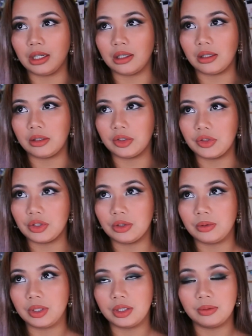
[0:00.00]
I'll
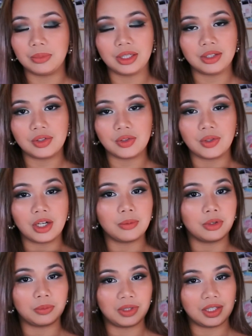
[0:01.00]
show it in my Instagram
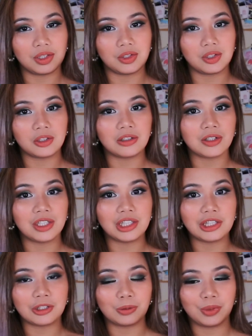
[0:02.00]
or my Insta stories.
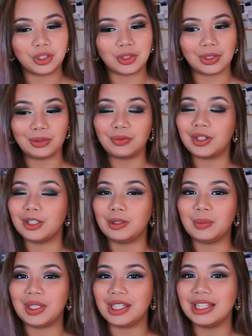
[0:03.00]
So make sure to follow
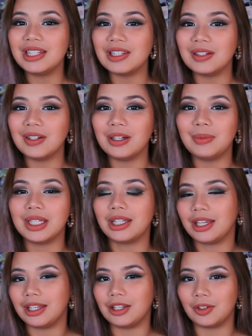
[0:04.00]
me on Instagram at
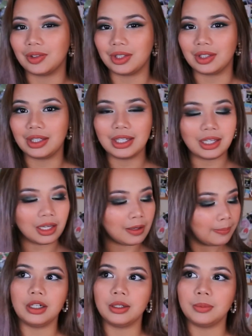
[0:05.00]

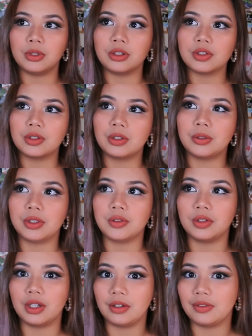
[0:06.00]
KateeOTT. I'm also going
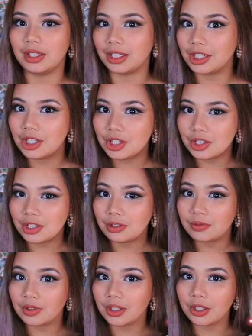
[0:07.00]
to have an
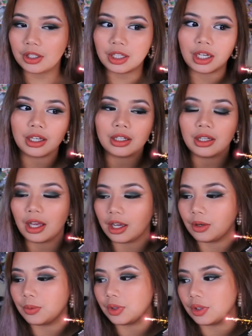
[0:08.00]
IGTV
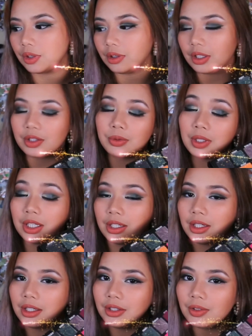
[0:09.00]
that's
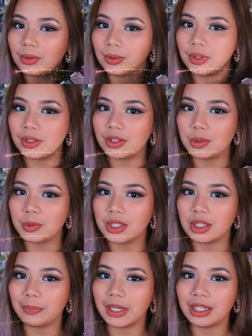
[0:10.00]
relating to the
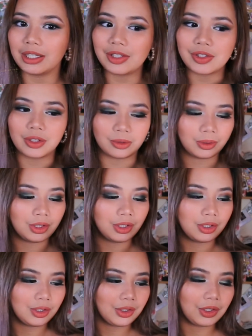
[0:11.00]
Conspiracy palette. So
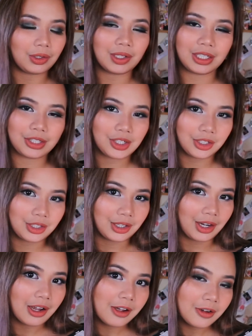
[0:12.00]
go ahead and check
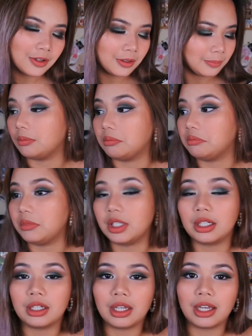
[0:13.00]
that out.
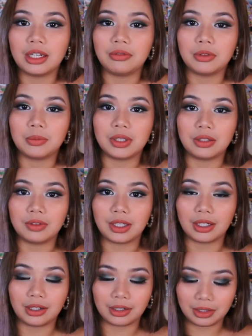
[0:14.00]
I can't even believe that
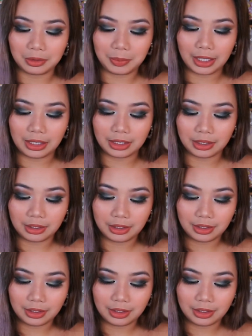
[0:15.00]
I got the palette.